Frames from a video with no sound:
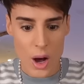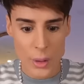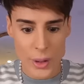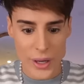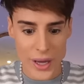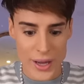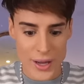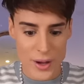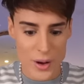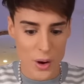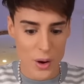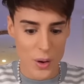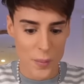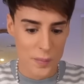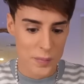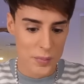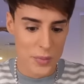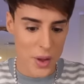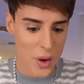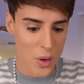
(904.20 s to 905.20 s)
Okay,
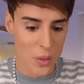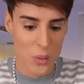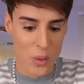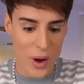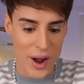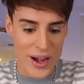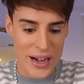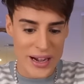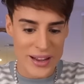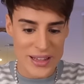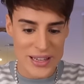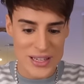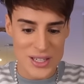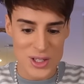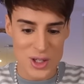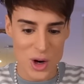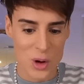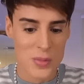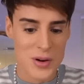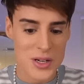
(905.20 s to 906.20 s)
why are these
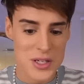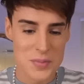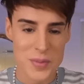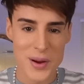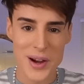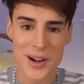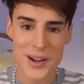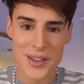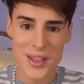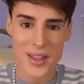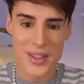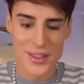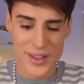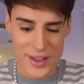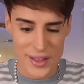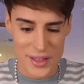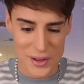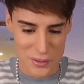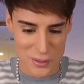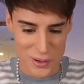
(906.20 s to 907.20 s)
so much bigger than the
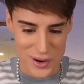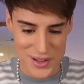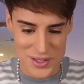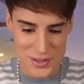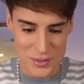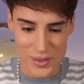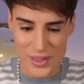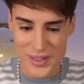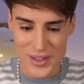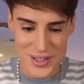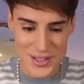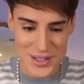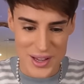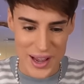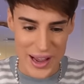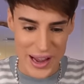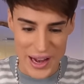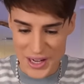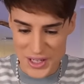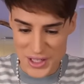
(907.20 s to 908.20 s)
other ones when these
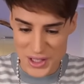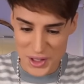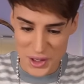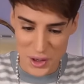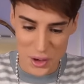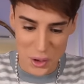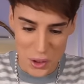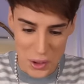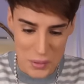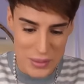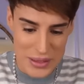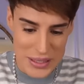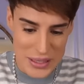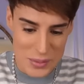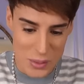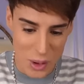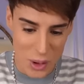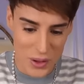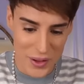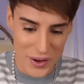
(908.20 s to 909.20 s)
actually could be
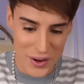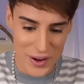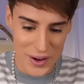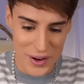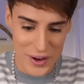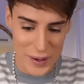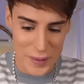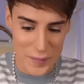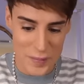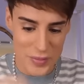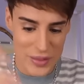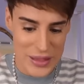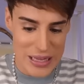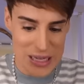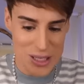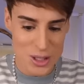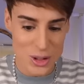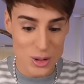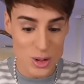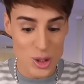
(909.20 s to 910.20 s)
smaller?
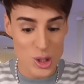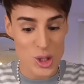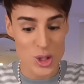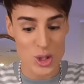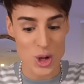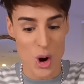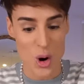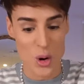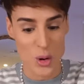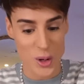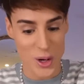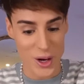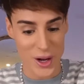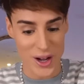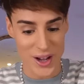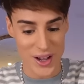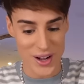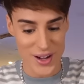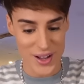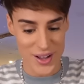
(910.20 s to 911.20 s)
These look so
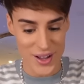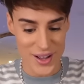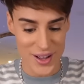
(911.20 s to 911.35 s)
good.